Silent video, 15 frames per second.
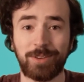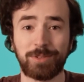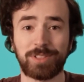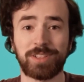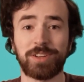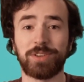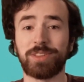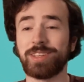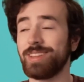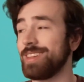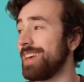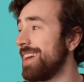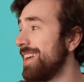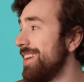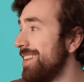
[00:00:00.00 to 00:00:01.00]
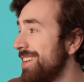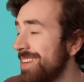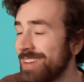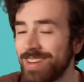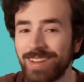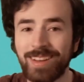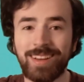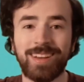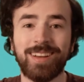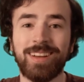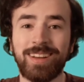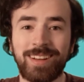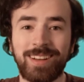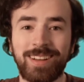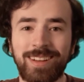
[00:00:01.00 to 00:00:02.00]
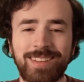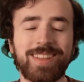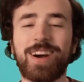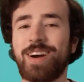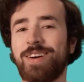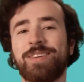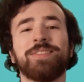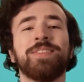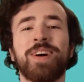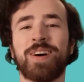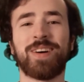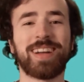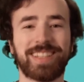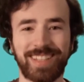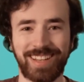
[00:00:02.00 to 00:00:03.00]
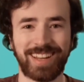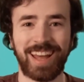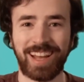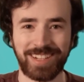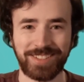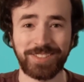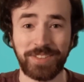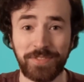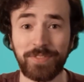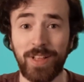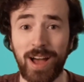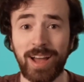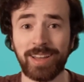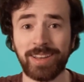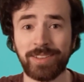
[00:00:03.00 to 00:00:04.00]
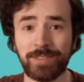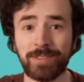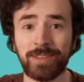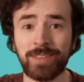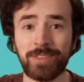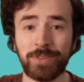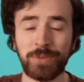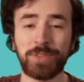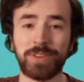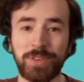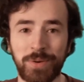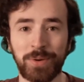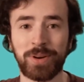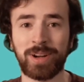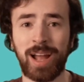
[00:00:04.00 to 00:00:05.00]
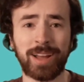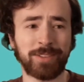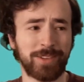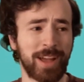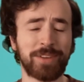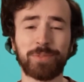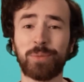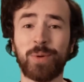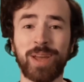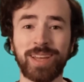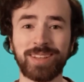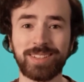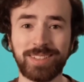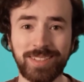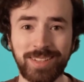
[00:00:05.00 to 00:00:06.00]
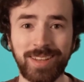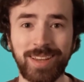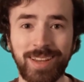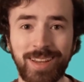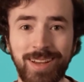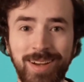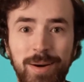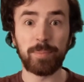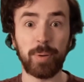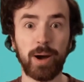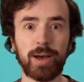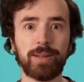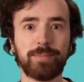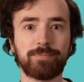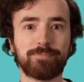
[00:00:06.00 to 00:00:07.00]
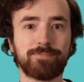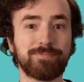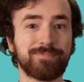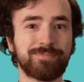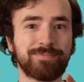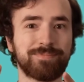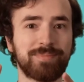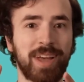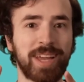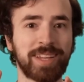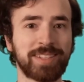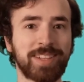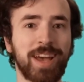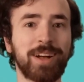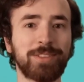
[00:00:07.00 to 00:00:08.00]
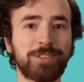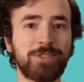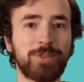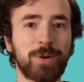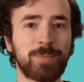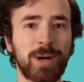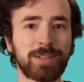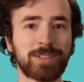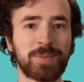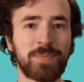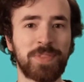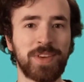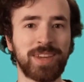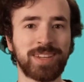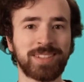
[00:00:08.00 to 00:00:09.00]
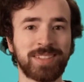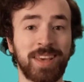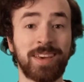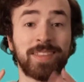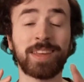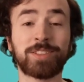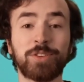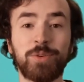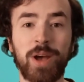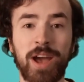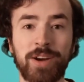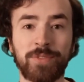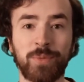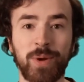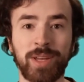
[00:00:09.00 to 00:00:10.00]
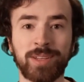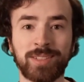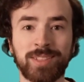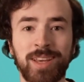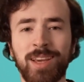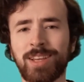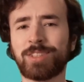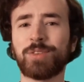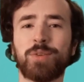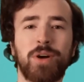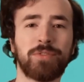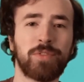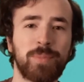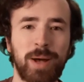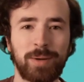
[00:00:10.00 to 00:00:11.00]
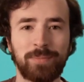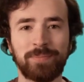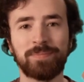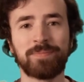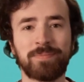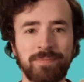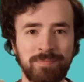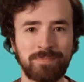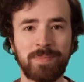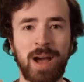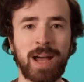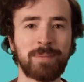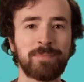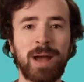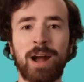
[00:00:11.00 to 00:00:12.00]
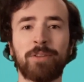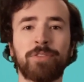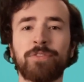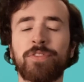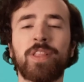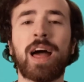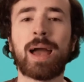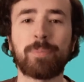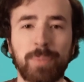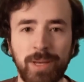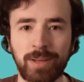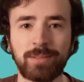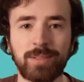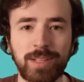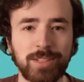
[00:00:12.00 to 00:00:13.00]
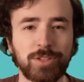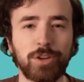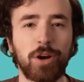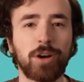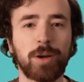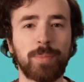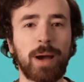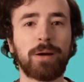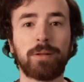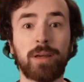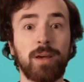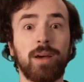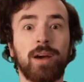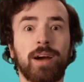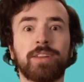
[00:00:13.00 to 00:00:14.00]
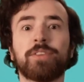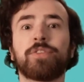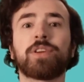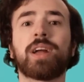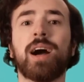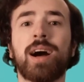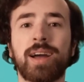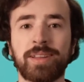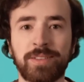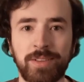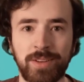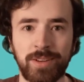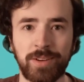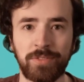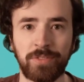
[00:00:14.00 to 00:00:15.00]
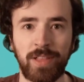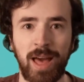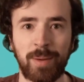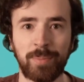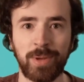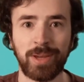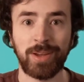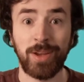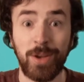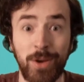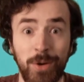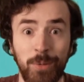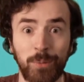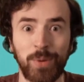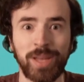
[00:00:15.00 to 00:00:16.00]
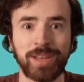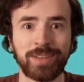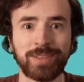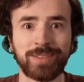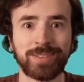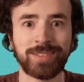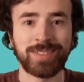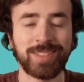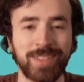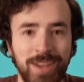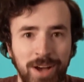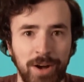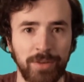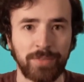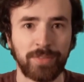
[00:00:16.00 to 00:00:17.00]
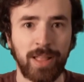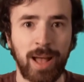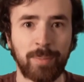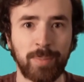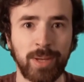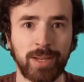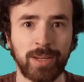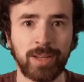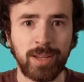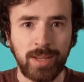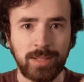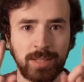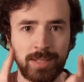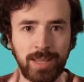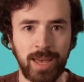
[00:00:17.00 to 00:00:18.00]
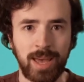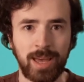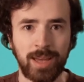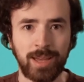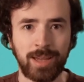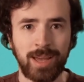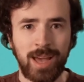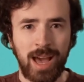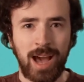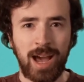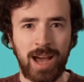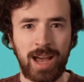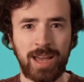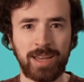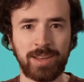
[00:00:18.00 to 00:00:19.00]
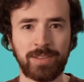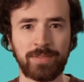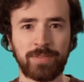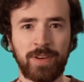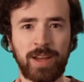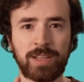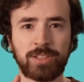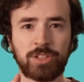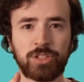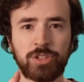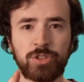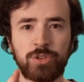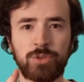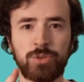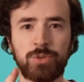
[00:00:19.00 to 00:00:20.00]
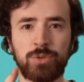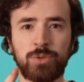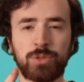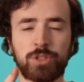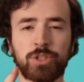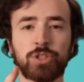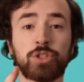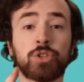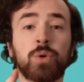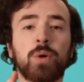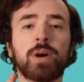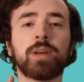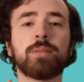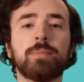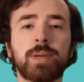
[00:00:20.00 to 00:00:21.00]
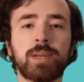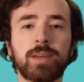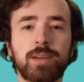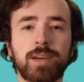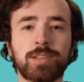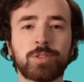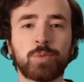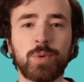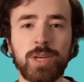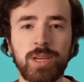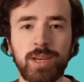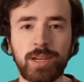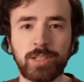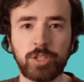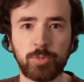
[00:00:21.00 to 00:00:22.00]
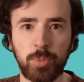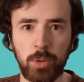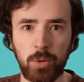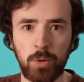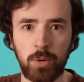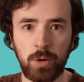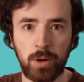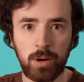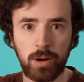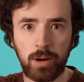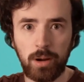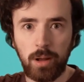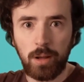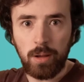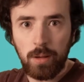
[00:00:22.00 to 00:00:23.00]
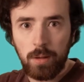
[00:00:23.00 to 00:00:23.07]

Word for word: I was nearly late. No, no, I didn't actually fly in through the door. I don't have wings, but I could tell you about some things that do have wings. So enough about my mouth flapping. Let's talk about a different kind of flapping, wings of flapping. Today, I invite you to join me as we explore